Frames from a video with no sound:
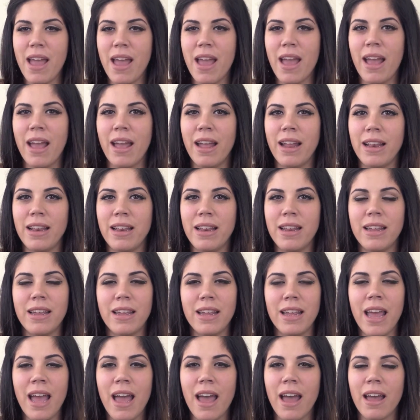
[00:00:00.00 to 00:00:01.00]
And
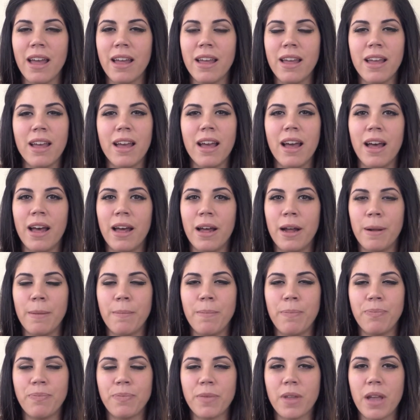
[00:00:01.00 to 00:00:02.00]
yeah,
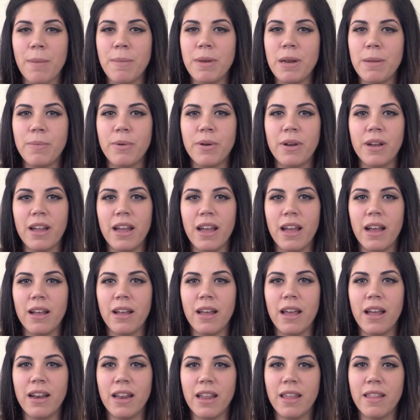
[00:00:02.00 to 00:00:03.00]
I'm going to put
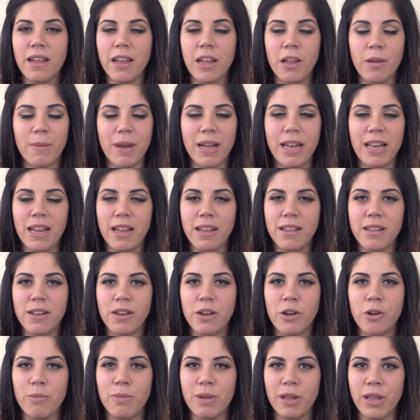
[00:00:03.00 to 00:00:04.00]
anything you might need to
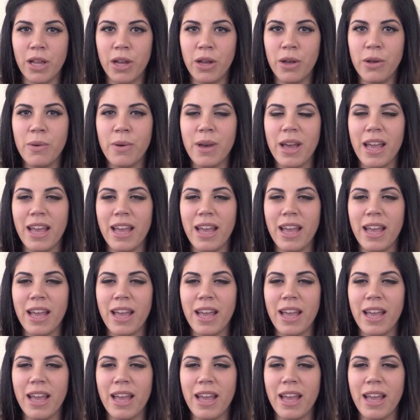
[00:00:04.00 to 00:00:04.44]
know below,